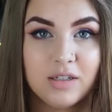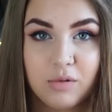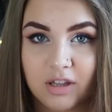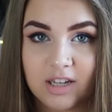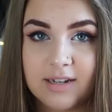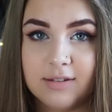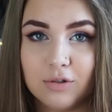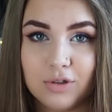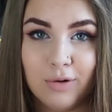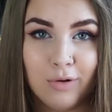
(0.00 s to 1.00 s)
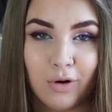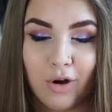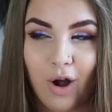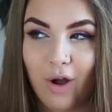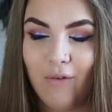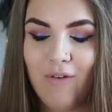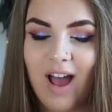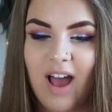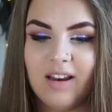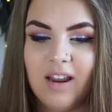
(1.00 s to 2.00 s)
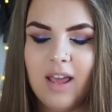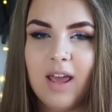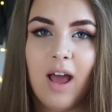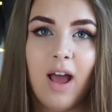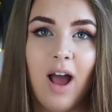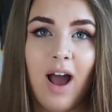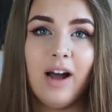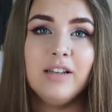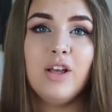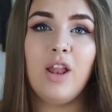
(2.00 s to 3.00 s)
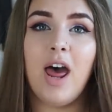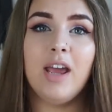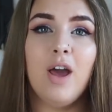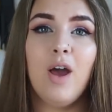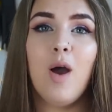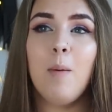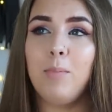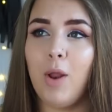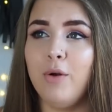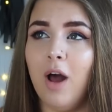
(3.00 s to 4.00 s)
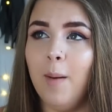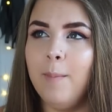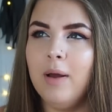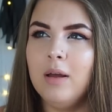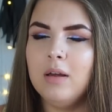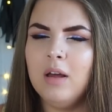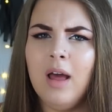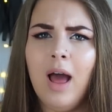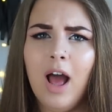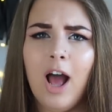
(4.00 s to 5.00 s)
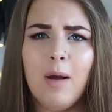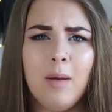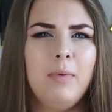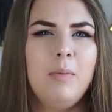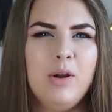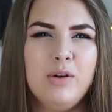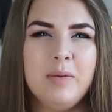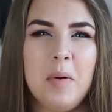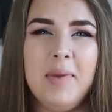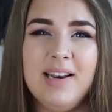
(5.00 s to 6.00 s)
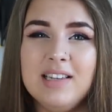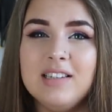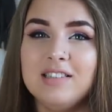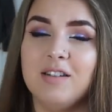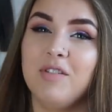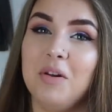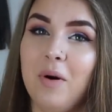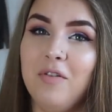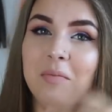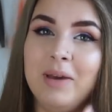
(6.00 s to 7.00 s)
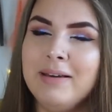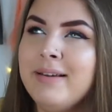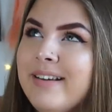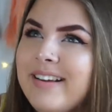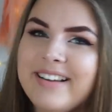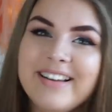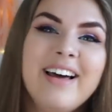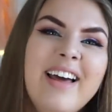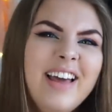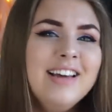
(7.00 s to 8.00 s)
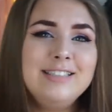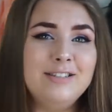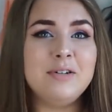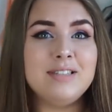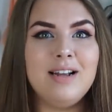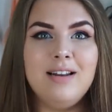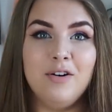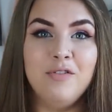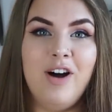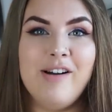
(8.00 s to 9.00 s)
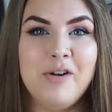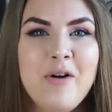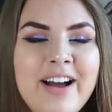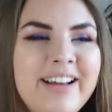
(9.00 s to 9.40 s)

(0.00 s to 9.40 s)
did one of these not too long ago and it has like blown up. By blown up I mean it's done really well for me. It's not exactly gone viral.